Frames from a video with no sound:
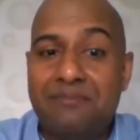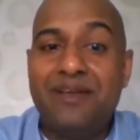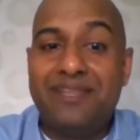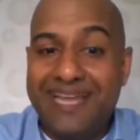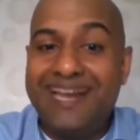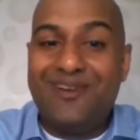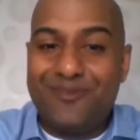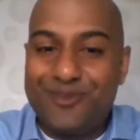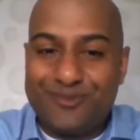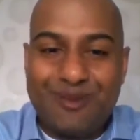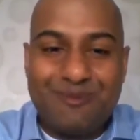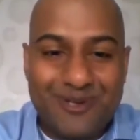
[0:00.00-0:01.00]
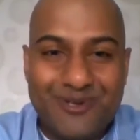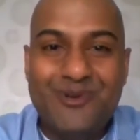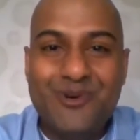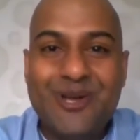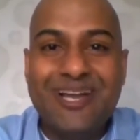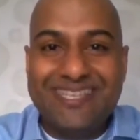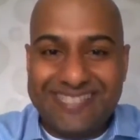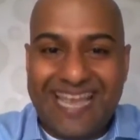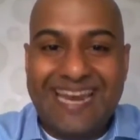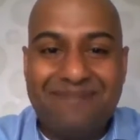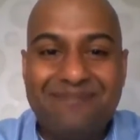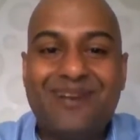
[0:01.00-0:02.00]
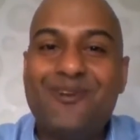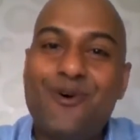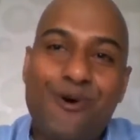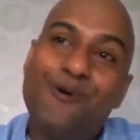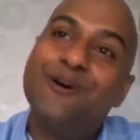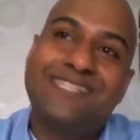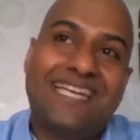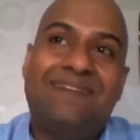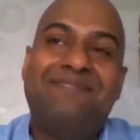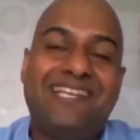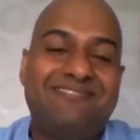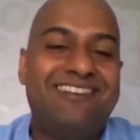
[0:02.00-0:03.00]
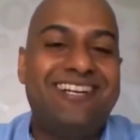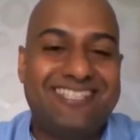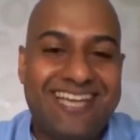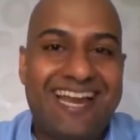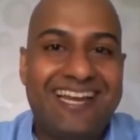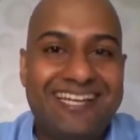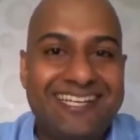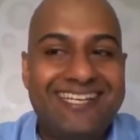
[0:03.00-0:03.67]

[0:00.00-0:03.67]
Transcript: up, and then of course people do sign up, then go overtime. That's very sad,